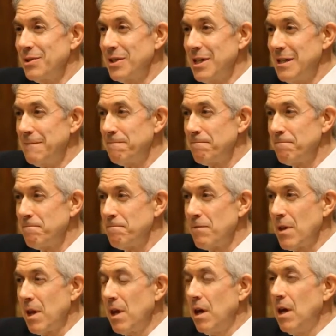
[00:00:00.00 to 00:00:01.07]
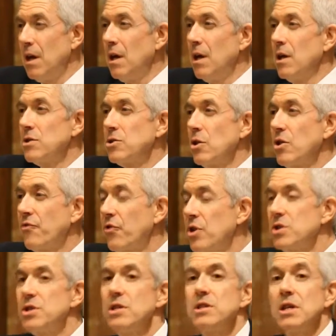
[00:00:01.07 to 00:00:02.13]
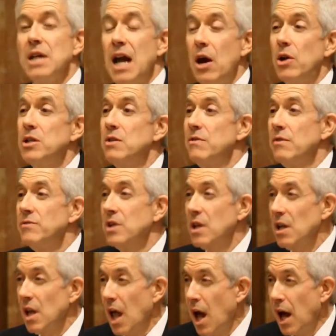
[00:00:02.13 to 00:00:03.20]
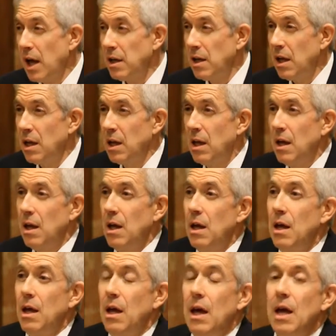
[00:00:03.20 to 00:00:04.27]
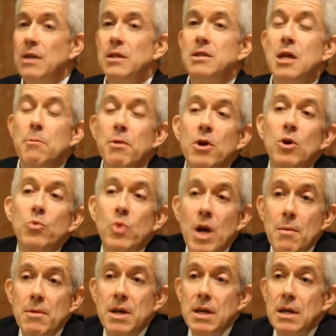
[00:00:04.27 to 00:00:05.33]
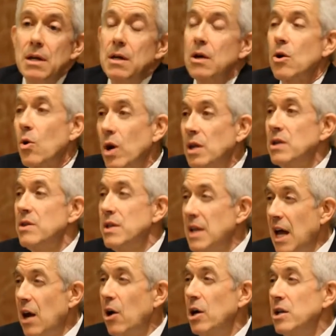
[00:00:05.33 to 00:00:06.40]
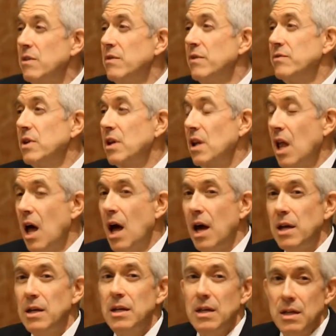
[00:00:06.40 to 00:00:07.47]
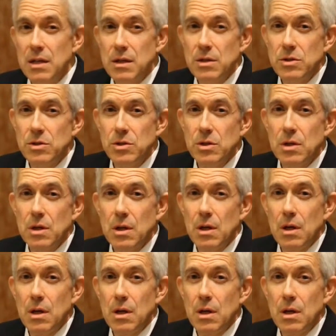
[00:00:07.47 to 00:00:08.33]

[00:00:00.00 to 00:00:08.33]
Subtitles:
Okay? So the first is a narrative of decline, and the typical remedy, according to the narrative of decline, is